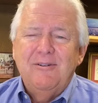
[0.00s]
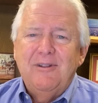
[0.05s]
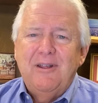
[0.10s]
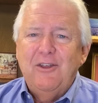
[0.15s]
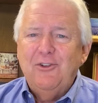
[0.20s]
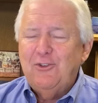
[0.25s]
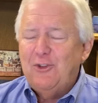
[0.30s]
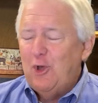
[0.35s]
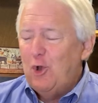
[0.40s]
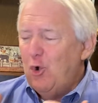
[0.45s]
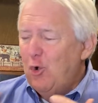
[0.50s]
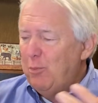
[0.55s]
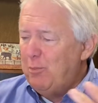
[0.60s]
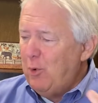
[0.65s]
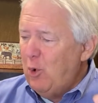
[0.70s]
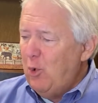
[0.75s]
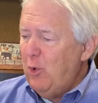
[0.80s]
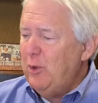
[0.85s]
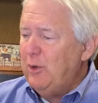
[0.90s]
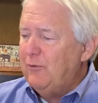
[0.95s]
That's the whole
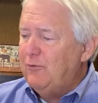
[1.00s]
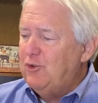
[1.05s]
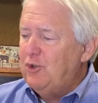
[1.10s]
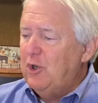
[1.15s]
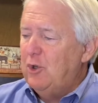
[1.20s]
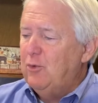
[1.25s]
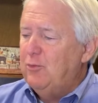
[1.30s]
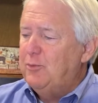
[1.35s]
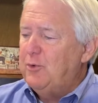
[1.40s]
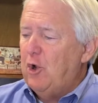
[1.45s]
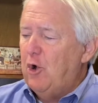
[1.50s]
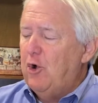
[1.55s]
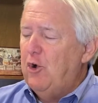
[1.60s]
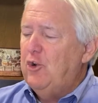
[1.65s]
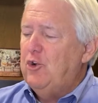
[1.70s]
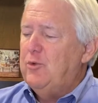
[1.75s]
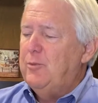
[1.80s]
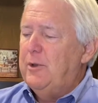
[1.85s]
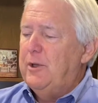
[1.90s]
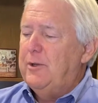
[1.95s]
point of Job's
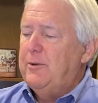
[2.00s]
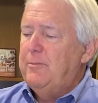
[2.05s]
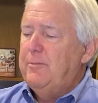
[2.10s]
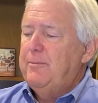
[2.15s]
argument,